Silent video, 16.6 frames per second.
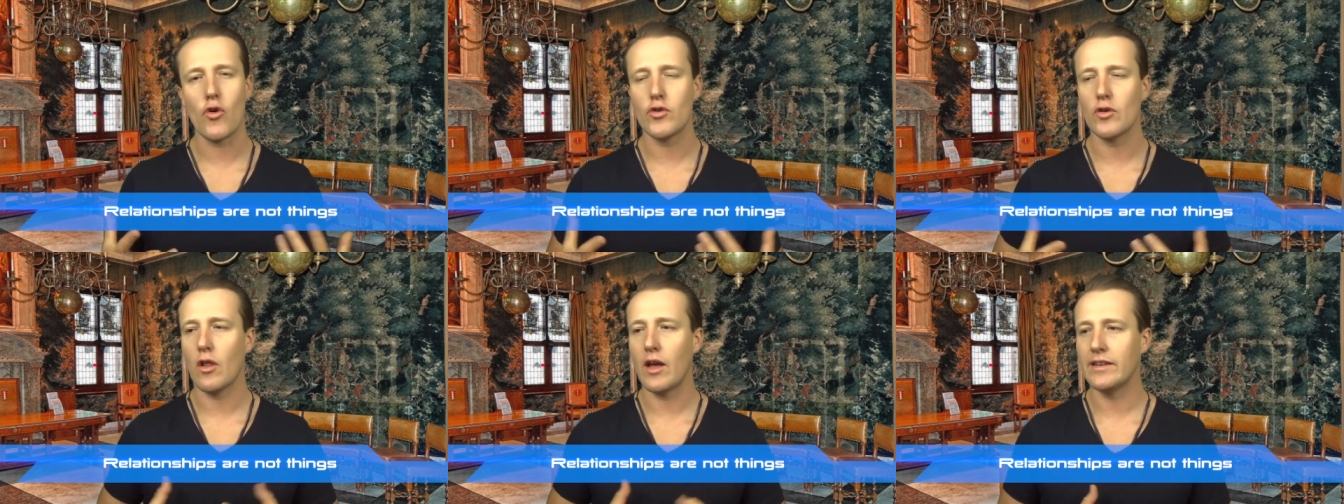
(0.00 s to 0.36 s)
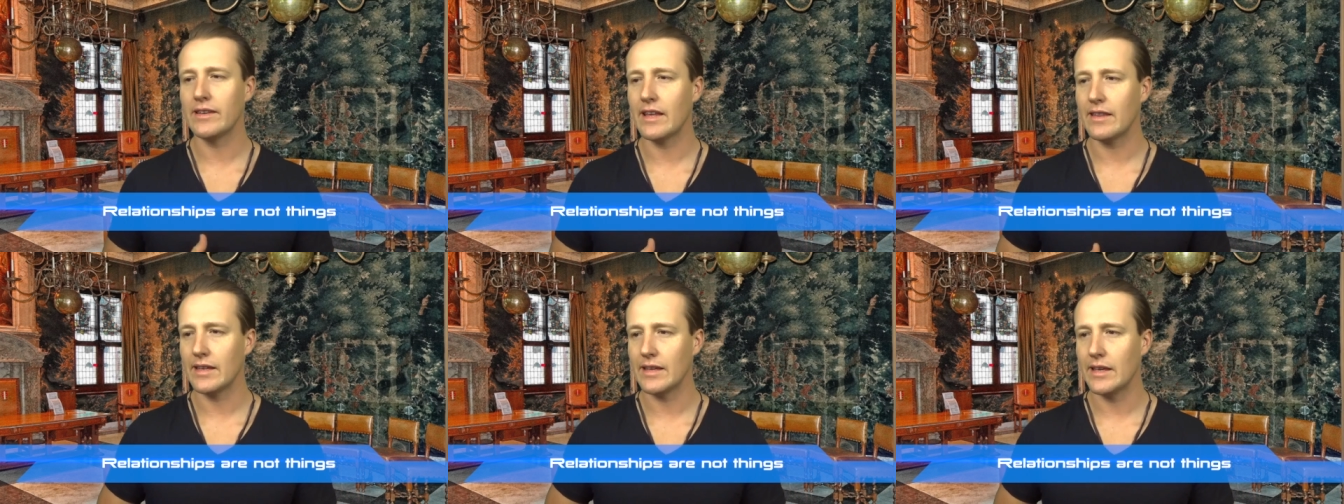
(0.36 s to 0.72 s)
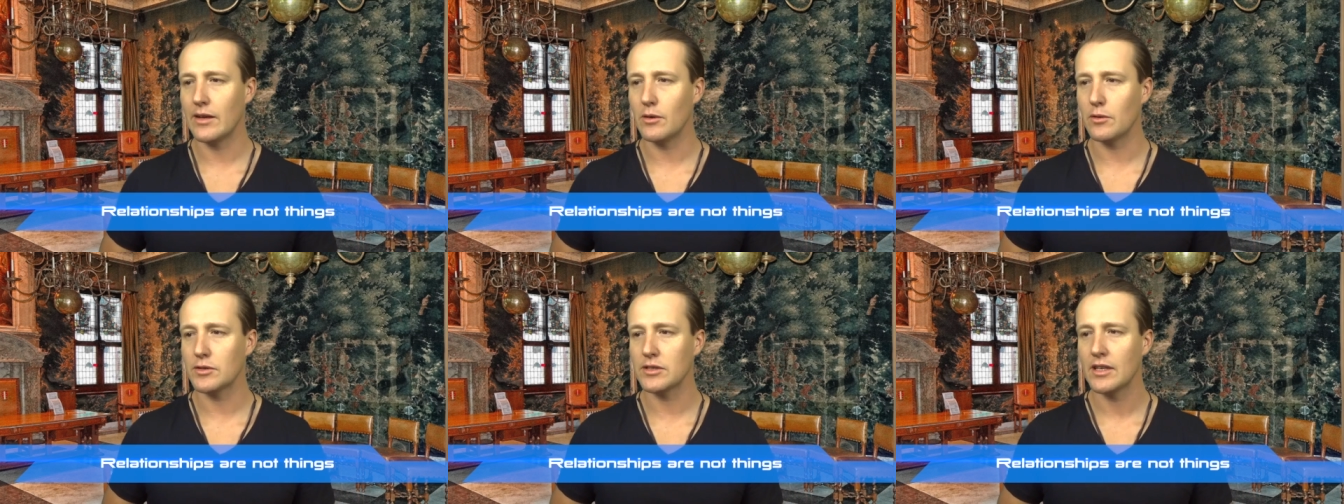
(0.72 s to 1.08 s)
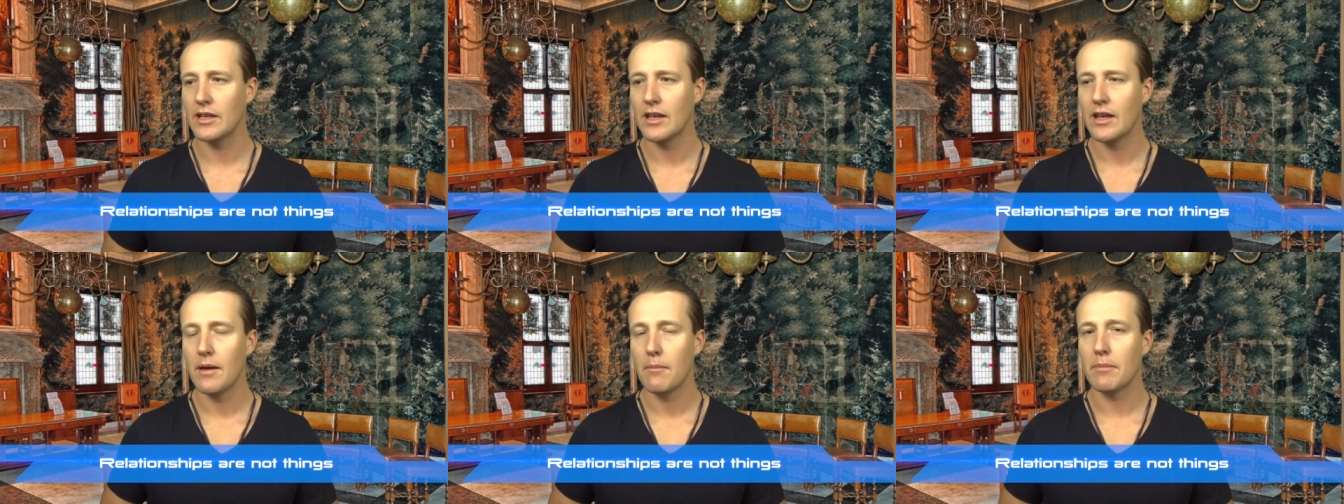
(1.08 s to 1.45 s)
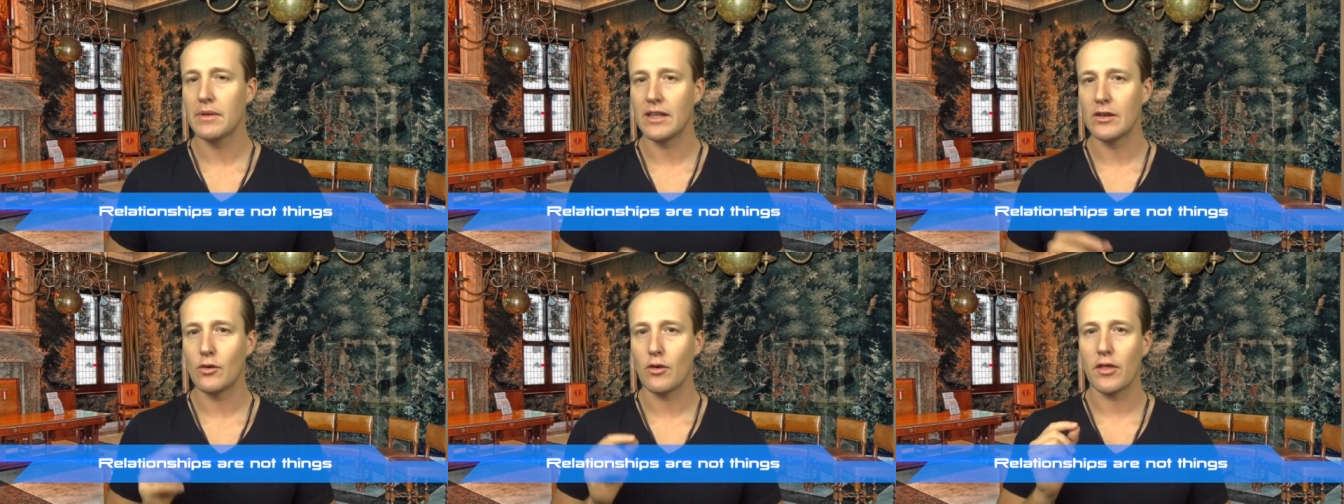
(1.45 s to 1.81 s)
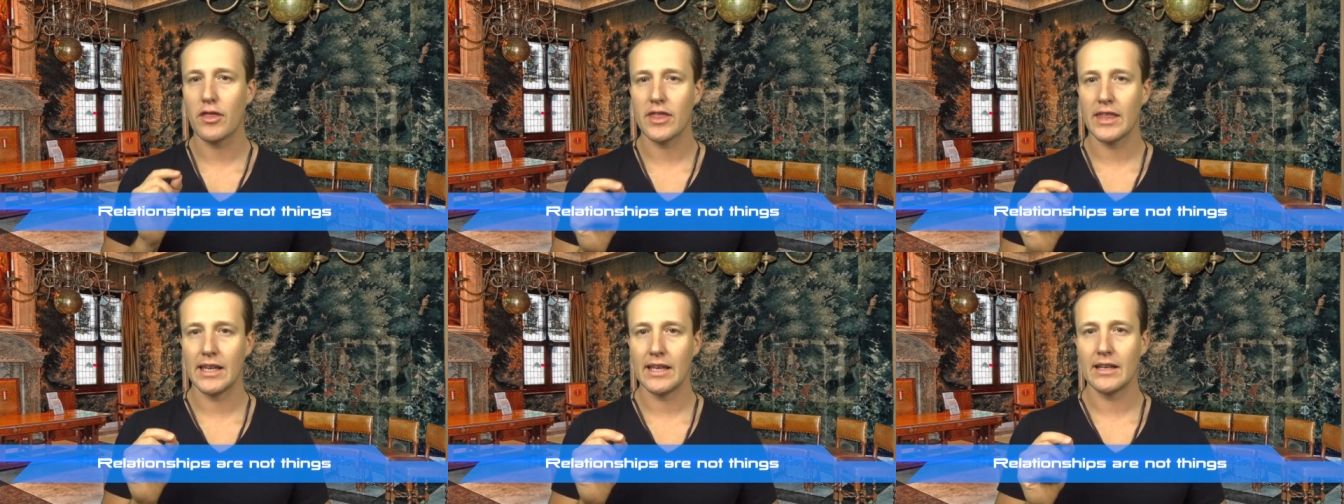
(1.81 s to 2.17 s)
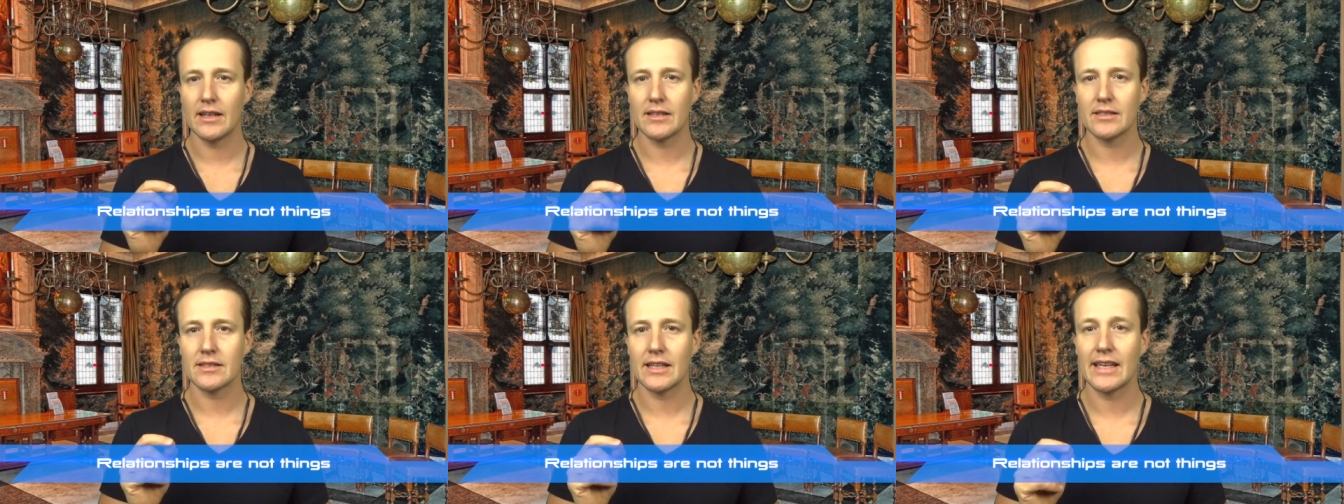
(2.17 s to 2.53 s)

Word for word: you like nothing else but they're not things.